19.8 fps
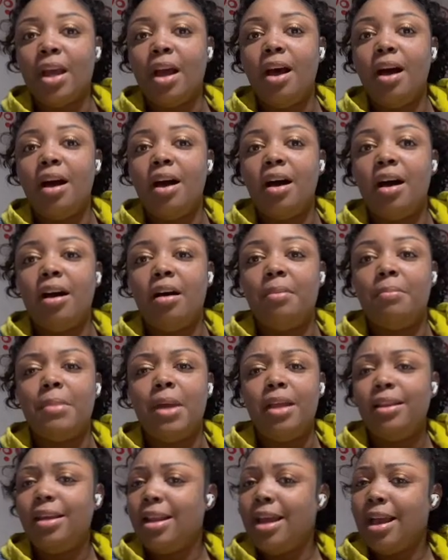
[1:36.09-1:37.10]

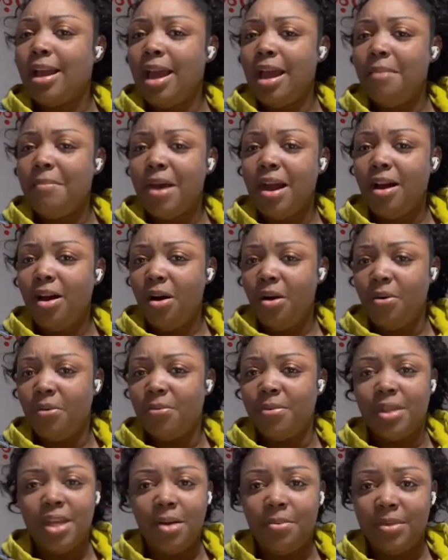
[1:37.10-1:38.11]
And then I came back
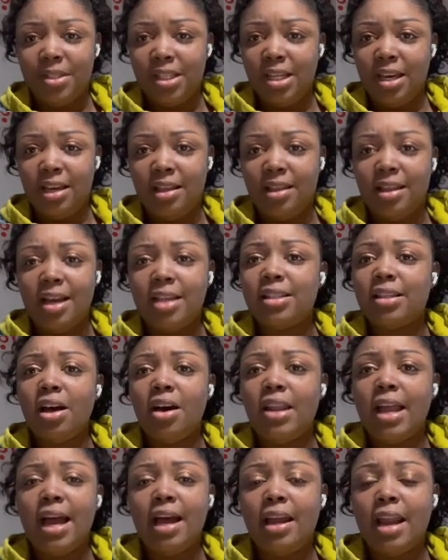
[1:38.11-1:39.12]
home. That was it. That's
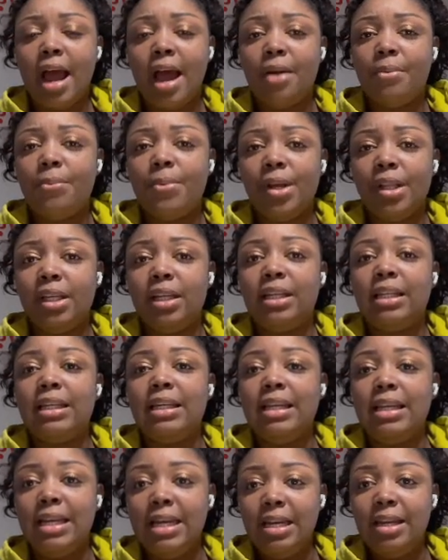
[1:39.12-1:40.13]
all I really
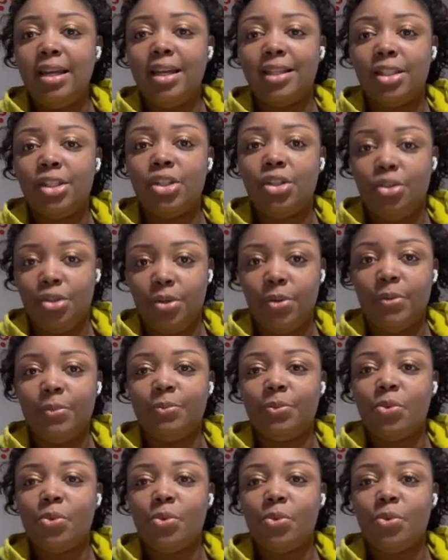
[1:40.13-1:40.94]
needed to do,